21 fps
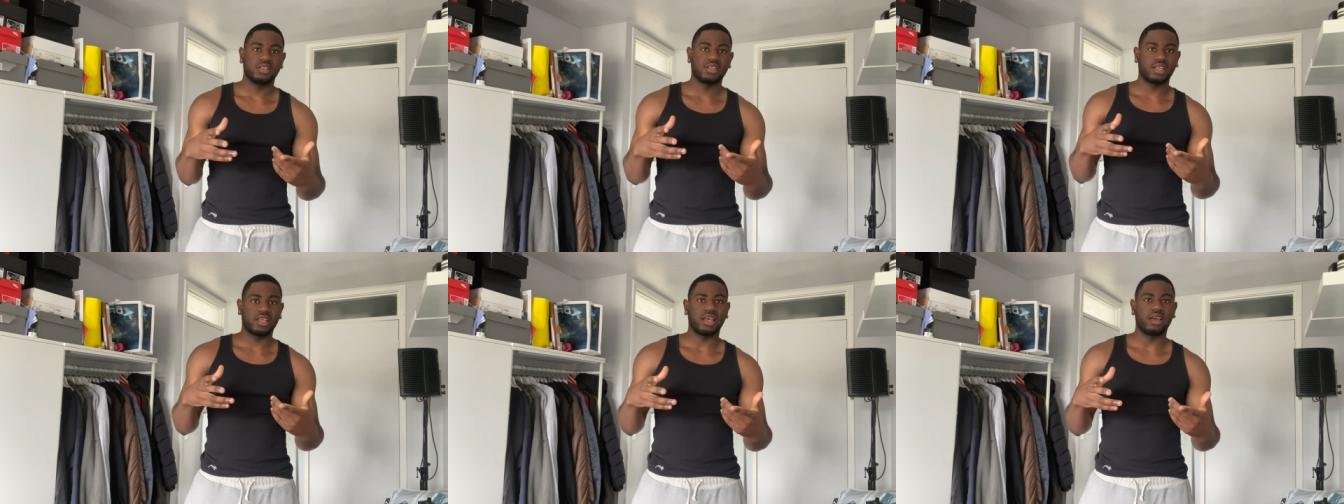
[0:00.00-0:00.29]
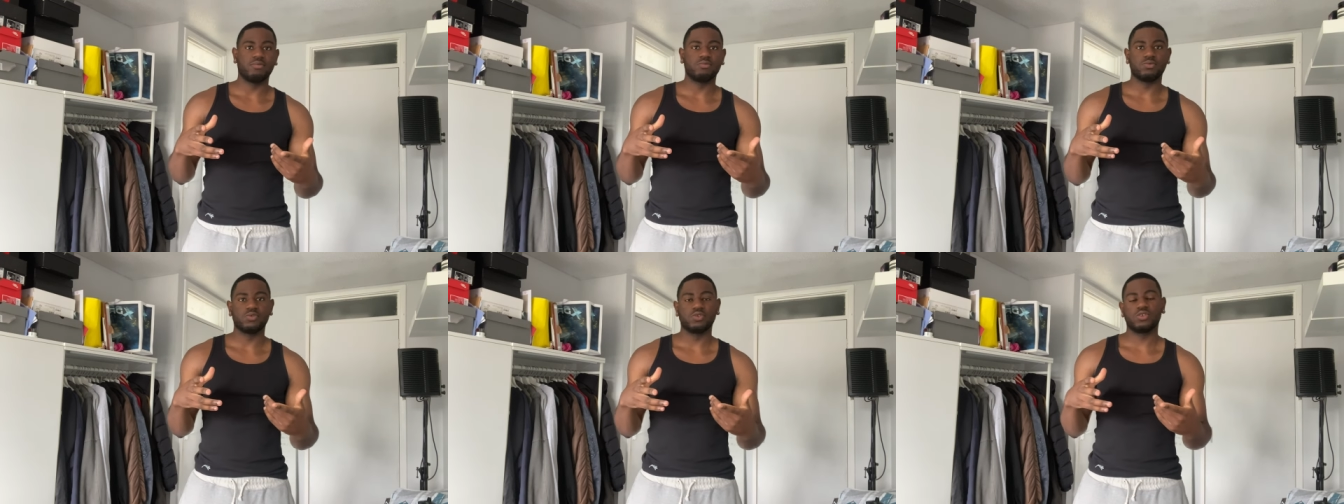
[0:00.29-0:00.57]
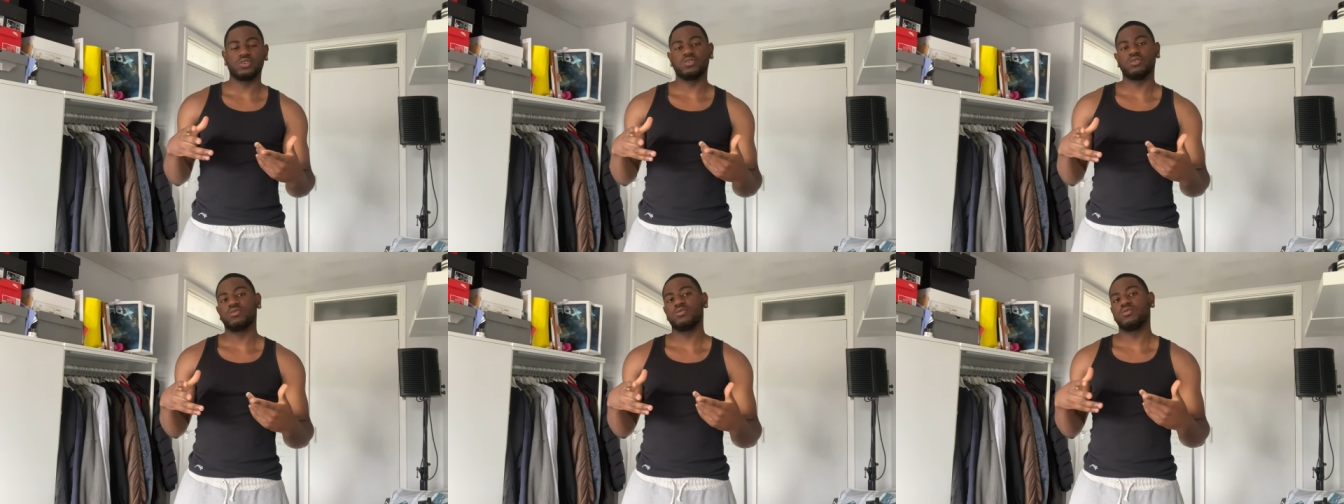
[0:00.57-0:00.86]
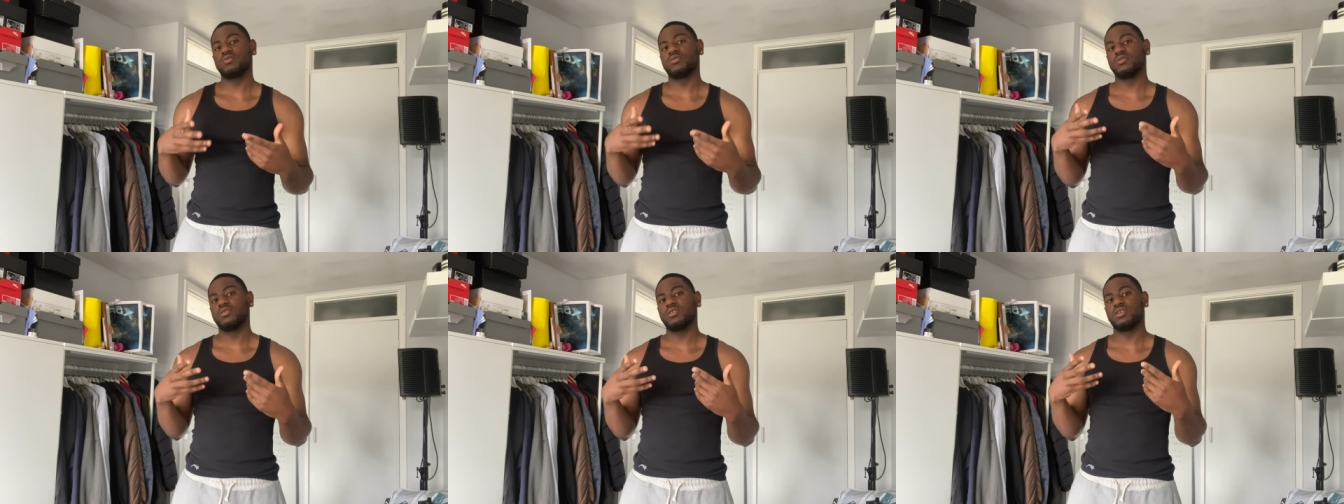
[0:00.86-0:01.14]
camera
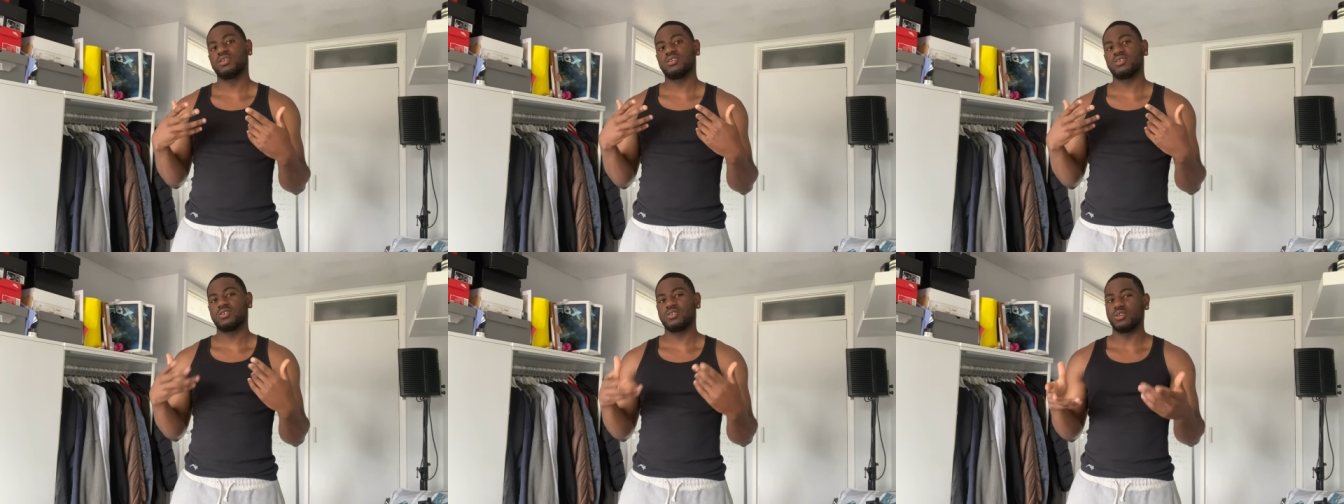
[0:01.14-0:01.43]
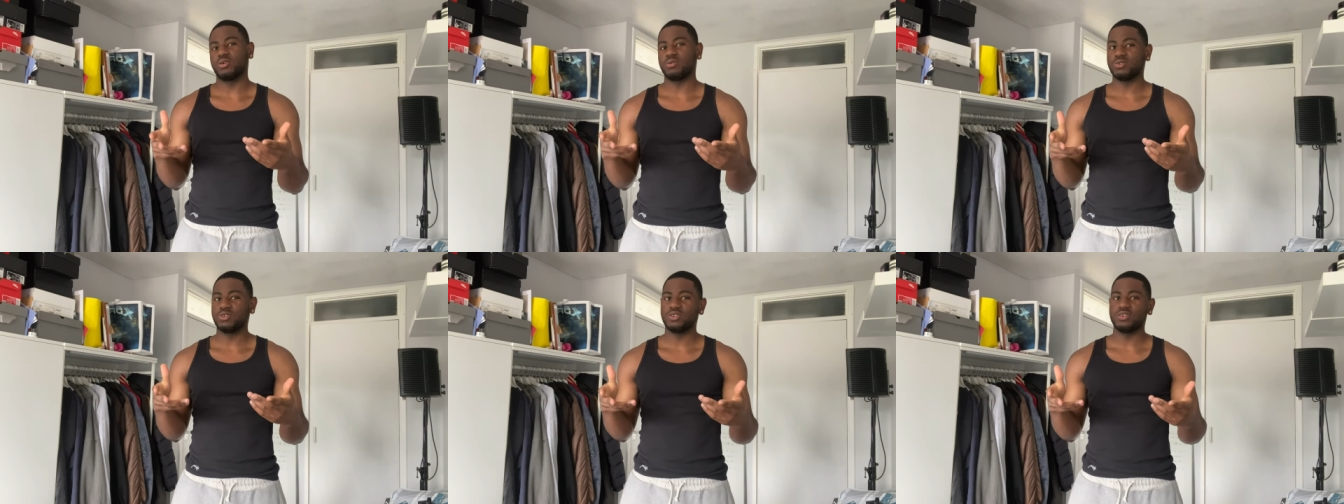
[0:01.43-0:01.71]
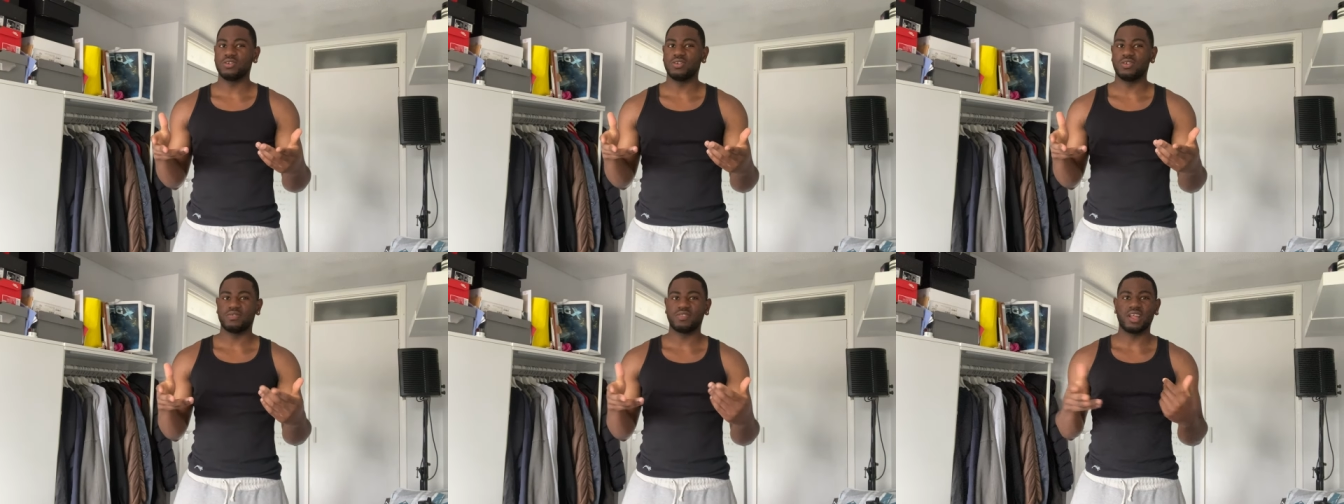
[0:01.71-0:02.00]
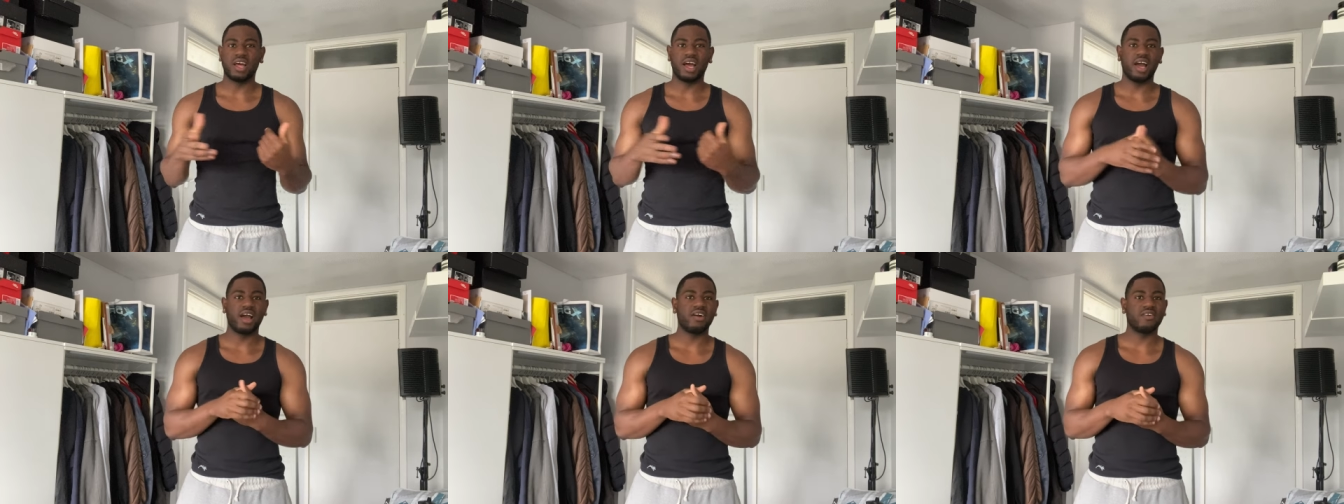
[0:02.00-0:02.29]
soon, stop shooting off the
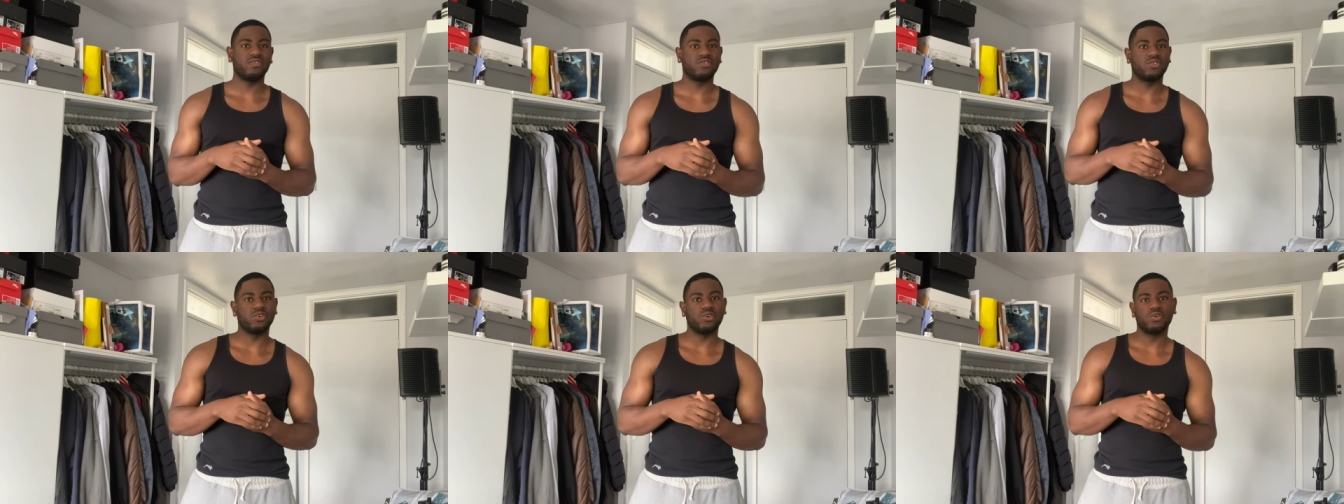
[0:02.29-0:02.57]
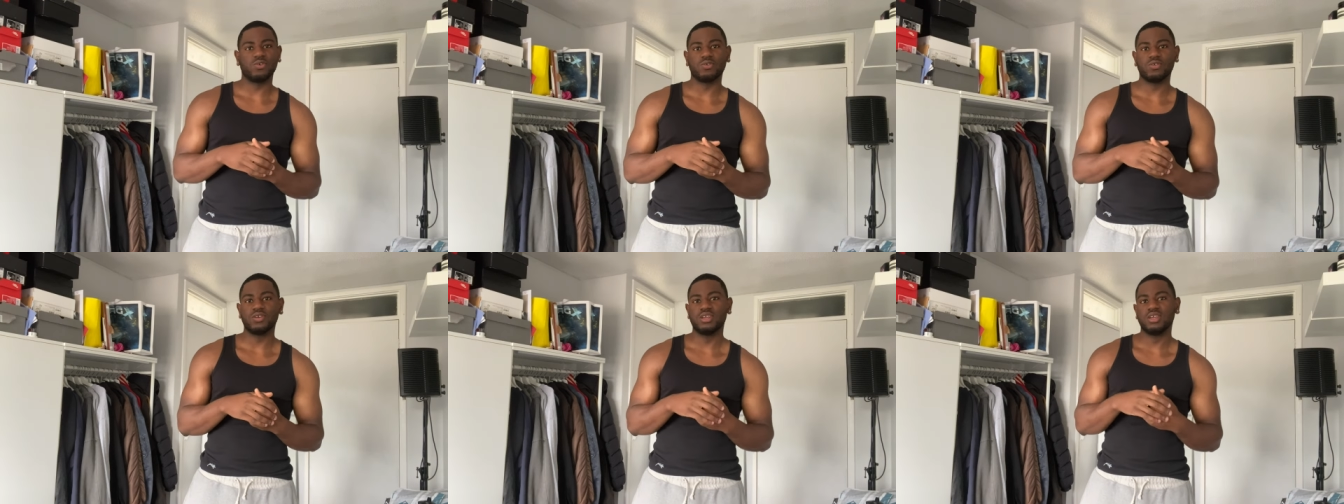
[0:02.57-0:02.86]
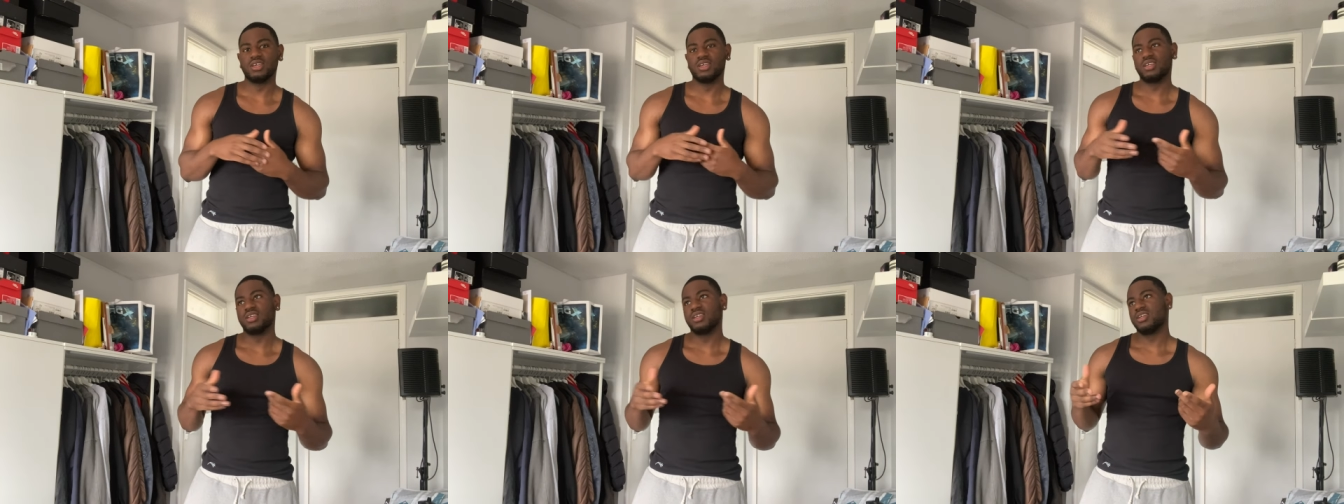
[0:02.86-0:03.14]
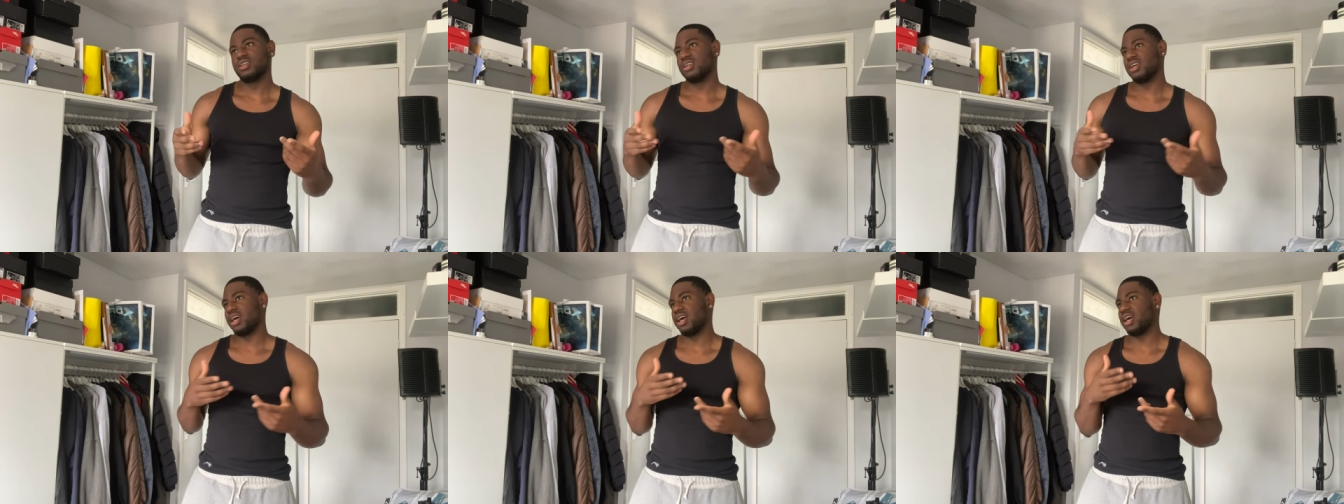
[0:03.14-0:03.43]
iPhone
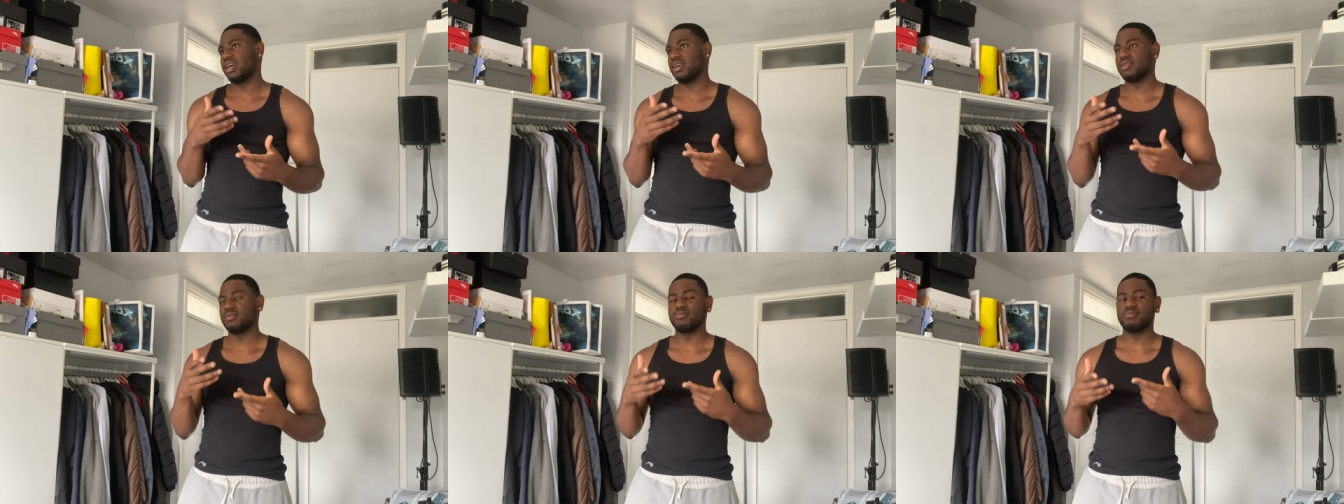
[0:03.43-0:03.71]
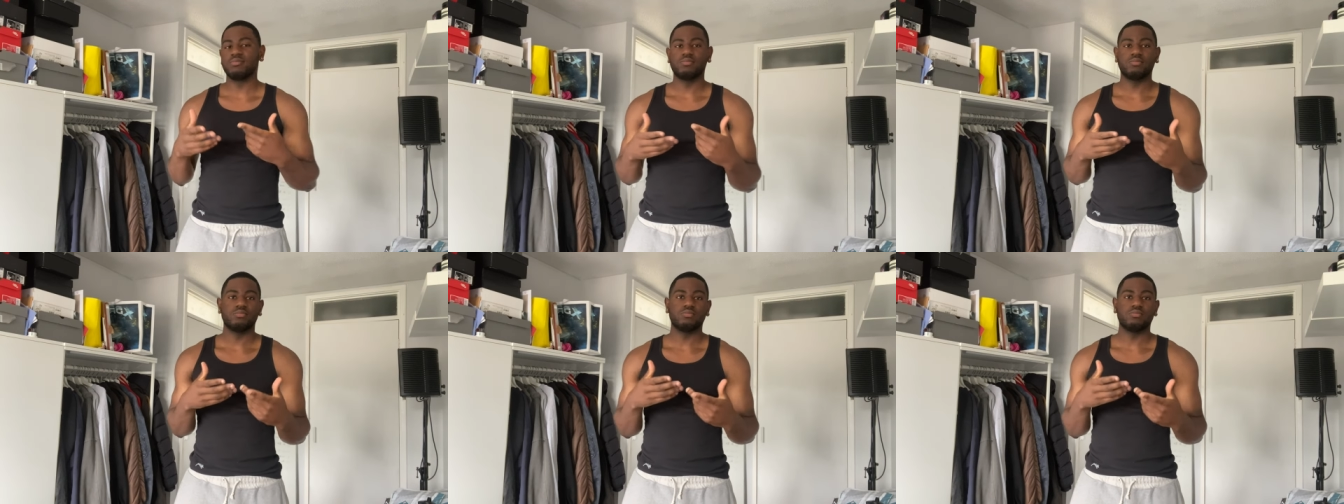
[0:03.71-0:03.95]
and um,